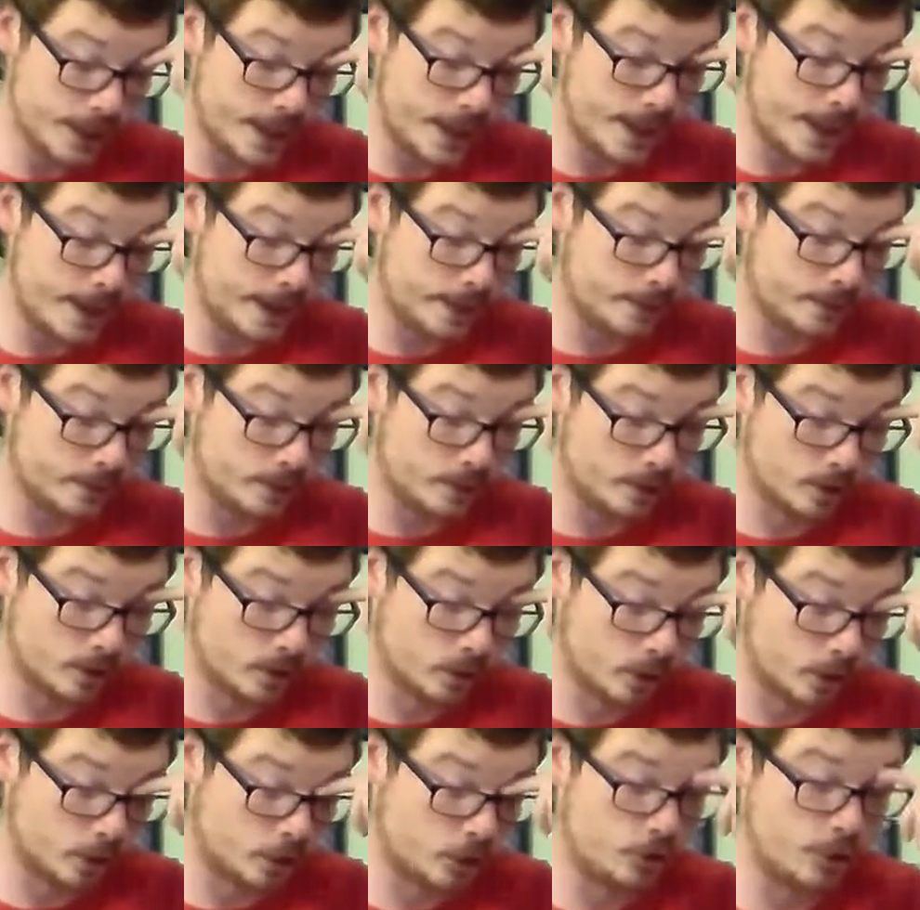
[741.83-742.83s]
And
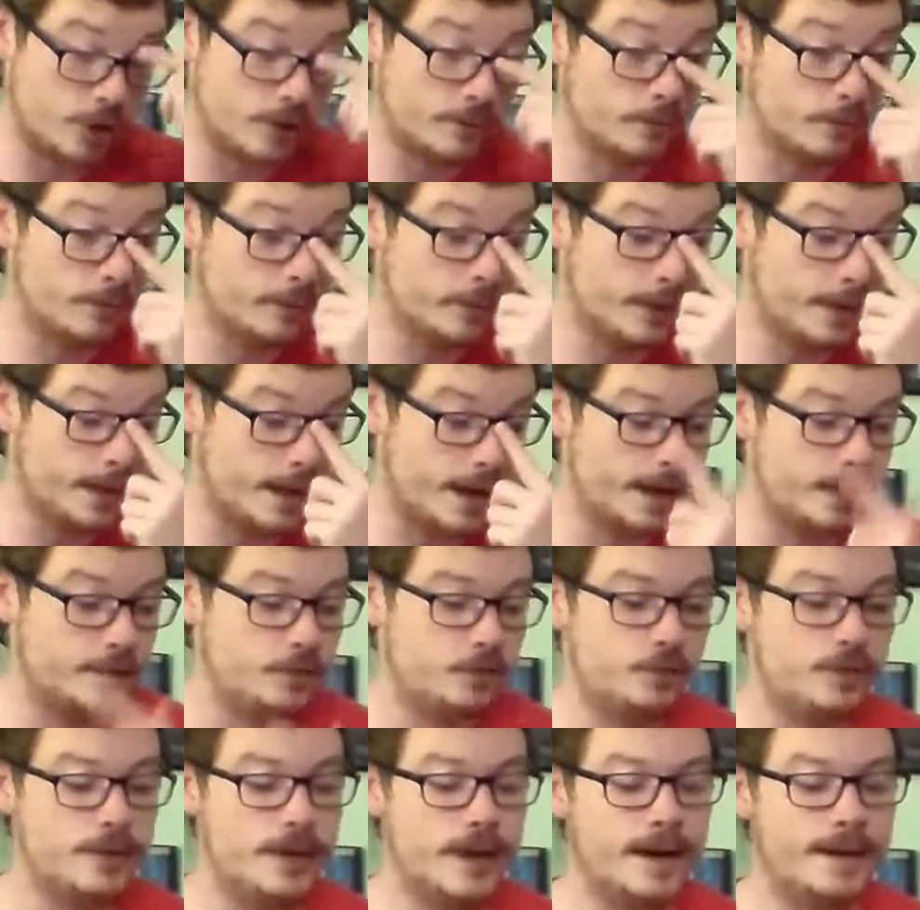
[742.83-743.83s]
look, generally, I
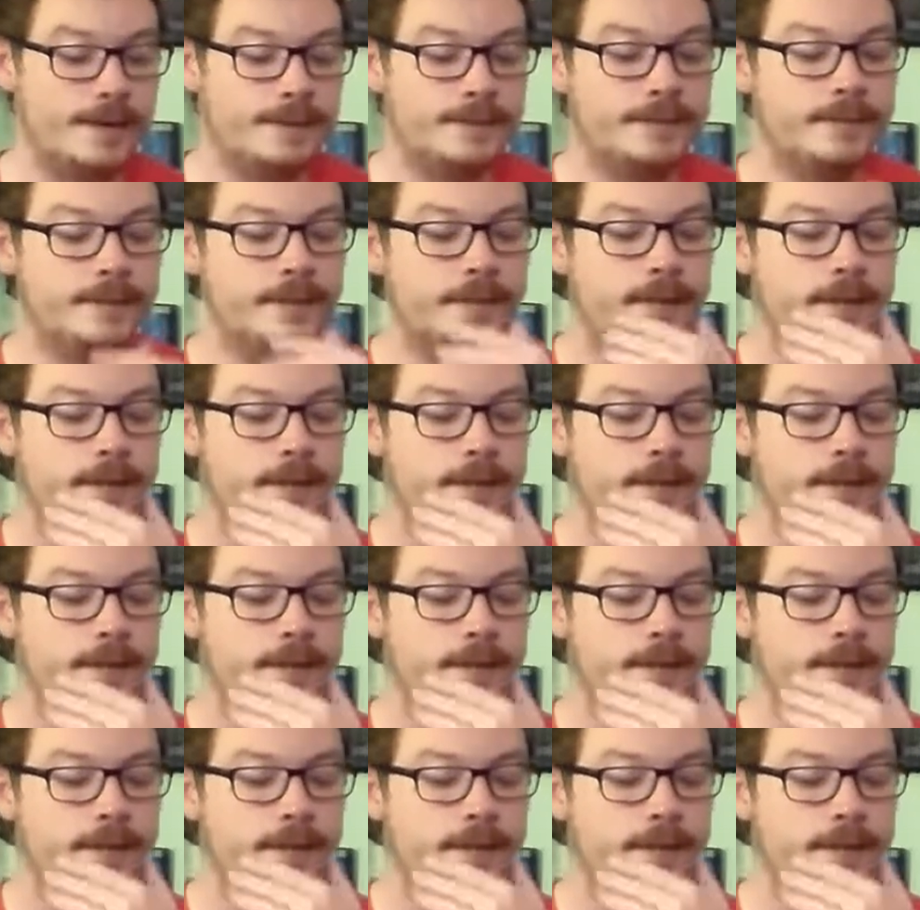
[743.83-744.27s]
do not